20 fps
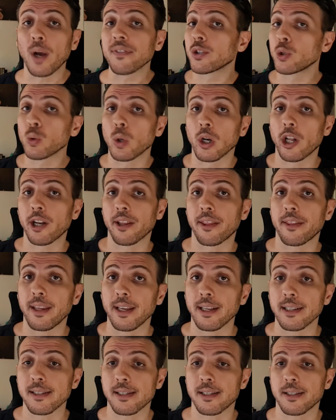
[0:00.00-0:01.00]
You have to do a lot of
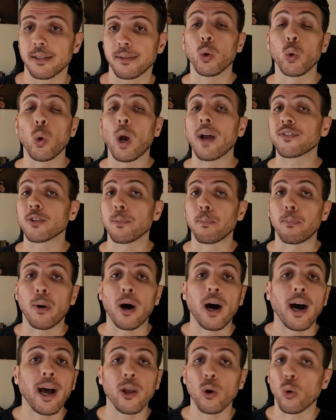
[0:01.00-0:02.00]
things. You have to
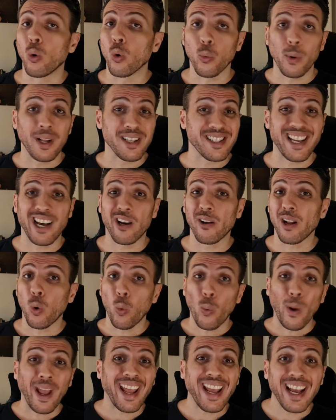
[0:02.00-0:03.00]
buy or rent out
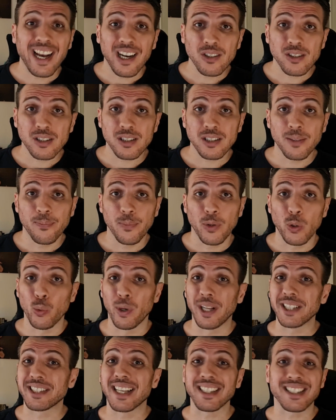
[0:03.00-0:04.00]
a warehouse.
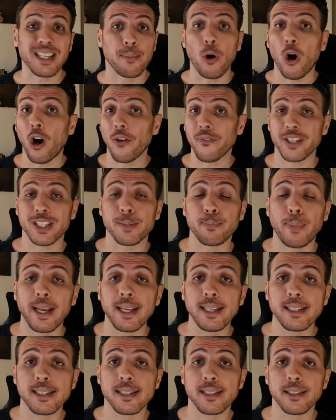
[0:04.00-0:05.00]
You'll need to get some office
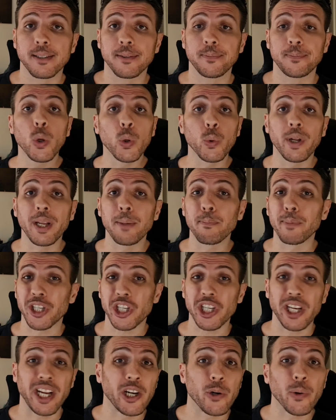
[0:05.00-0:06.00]
space. You'll need
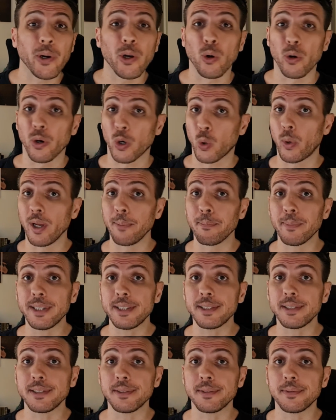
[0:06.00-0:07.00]
machinery or
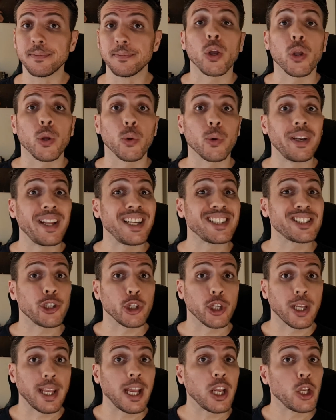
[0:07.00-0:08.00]
equipment. You'll need
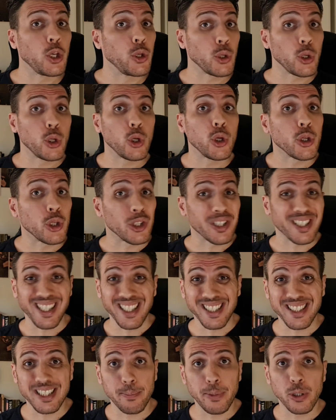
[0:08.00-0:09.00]
to get new
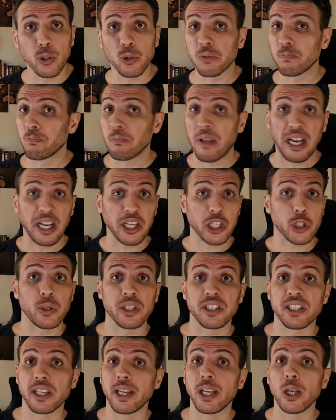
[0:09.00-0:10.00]
utility bills,
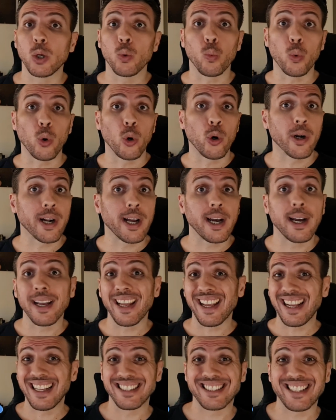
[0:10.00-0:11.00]
electricity,
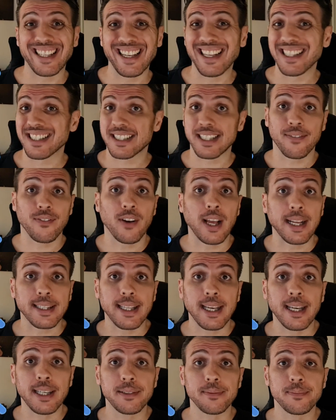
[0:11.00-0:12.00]
water, internet, and stuff like
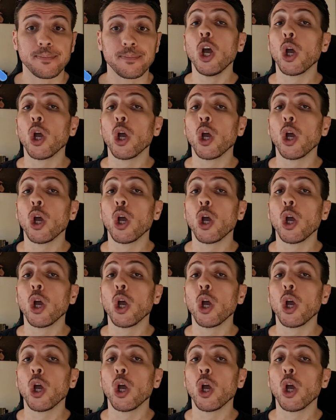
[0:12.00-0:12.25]
that.